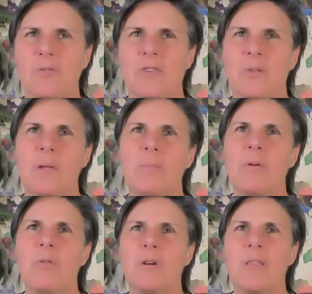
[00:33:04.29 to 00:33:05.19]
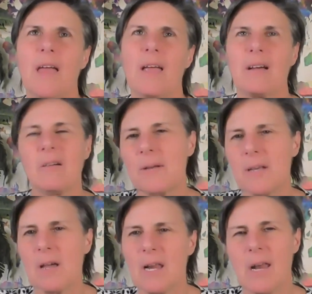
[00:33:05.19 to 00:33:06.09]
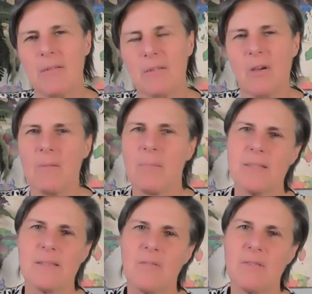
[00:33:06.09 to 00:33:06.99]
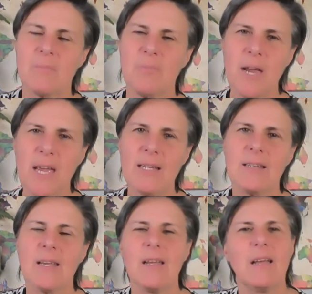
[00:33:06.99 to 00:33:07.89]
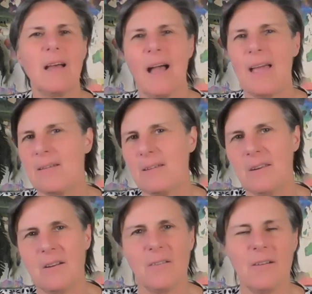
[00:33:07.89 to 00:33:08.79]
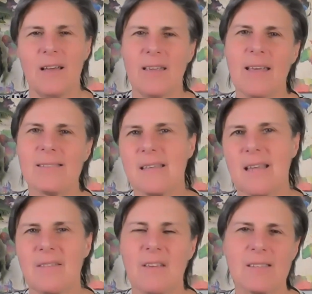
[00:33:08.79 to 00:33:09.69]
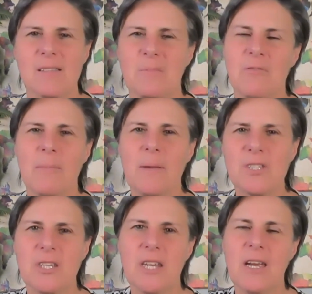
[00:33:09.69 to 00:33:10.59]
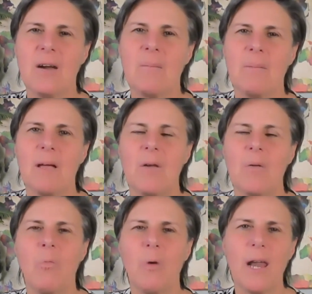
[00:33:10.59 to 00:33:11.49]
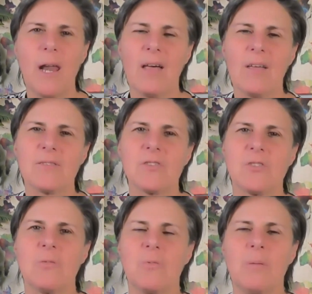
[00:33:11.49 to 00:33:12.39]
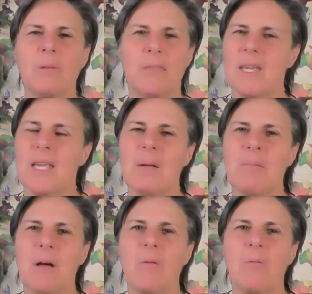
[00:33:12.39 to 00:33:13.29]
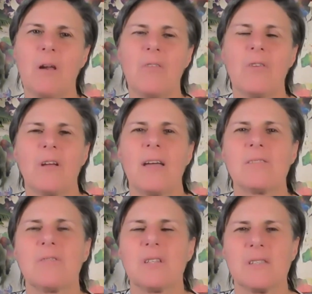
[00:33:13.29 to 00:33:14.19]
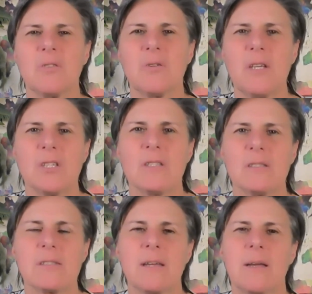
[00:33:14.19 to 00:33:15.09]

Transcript: So people who are like, "Oh my god, I never thought of myself as a brand." I, you know, I guess I've got some information here, but what else should we be thinking about? What other kinds of considerations?